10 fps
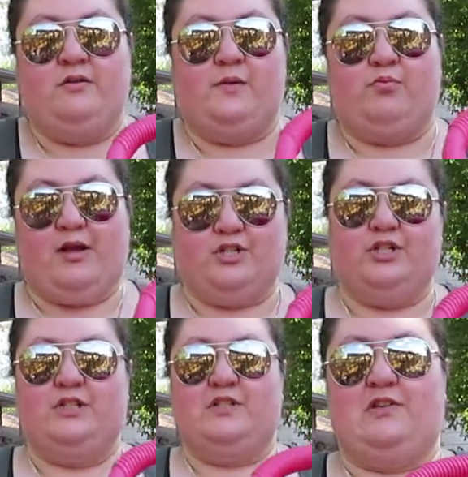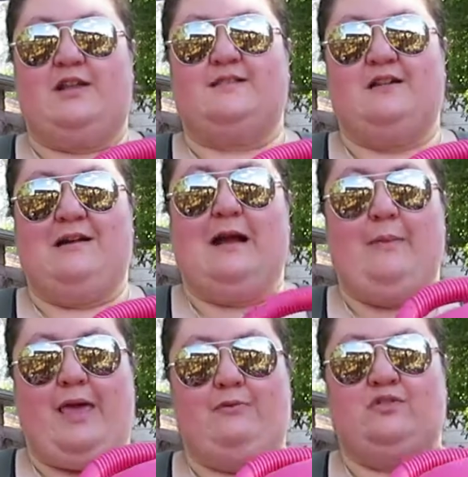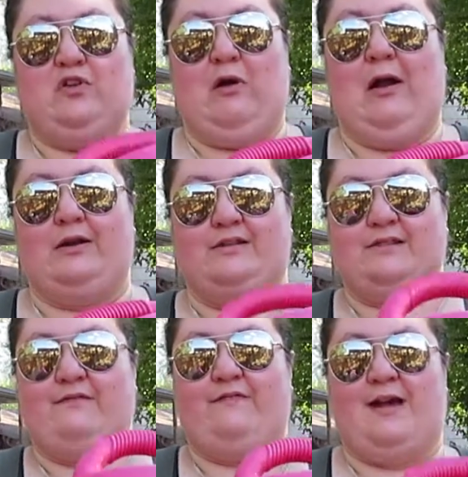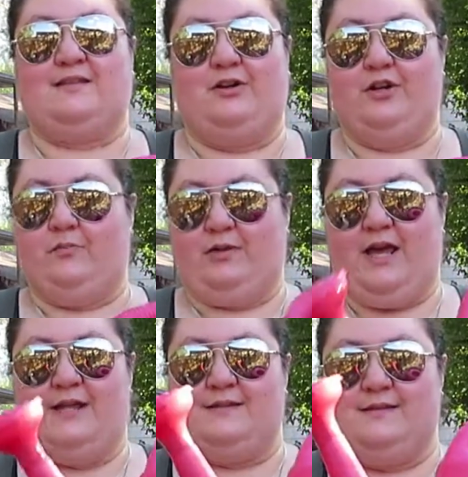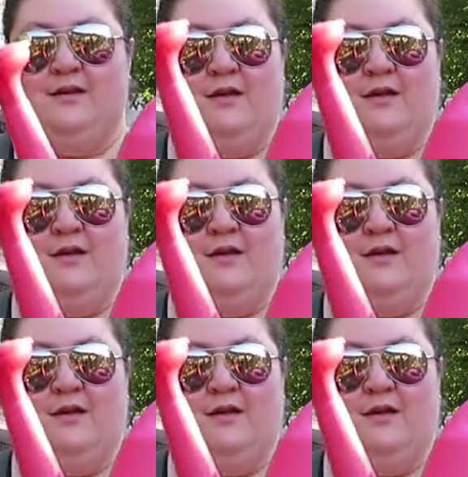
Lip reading: the pressure that it's not coming out so hard and so fast on your plants,